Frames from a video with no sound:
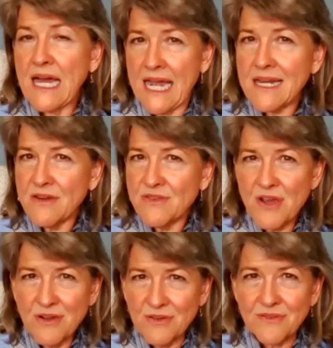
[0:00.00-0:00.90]
I don't
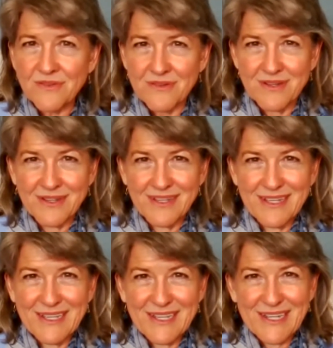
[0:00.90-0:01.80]
know.
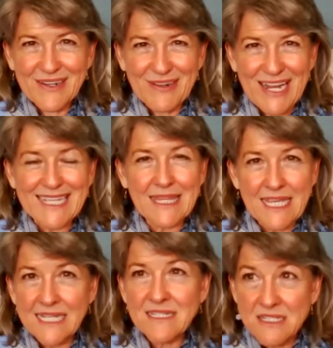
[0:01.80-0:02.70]
Right?
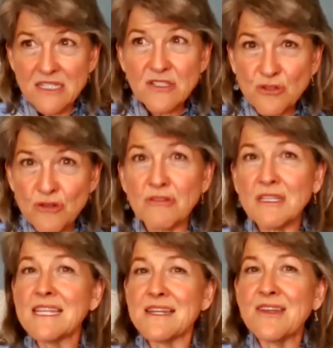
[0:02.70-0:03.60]
Like he just
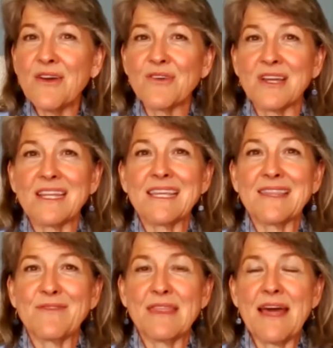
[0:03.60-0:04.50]
truly didn't know. Could he
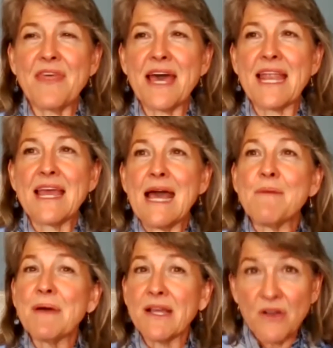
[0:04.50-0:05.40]
live without that?
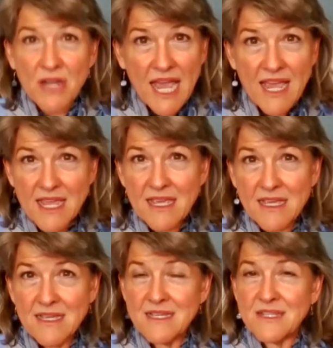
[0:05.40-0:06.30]
Like, okay,
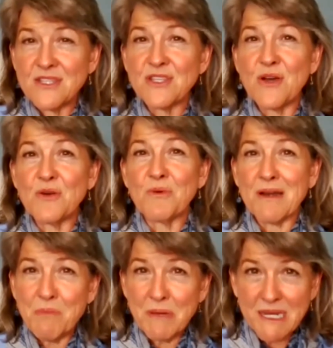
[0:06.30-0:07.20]
so we're
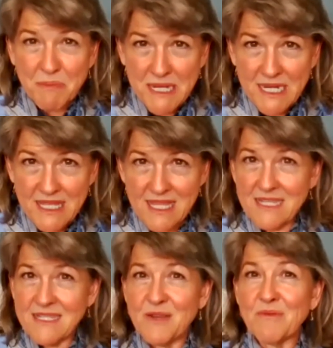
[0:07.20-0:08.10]
going to put a pin in
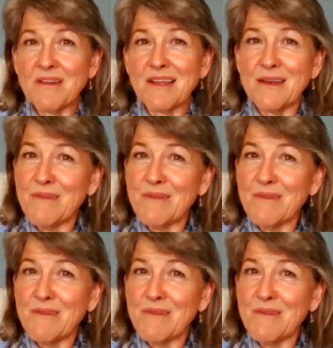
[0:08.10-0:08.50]
this and we're going to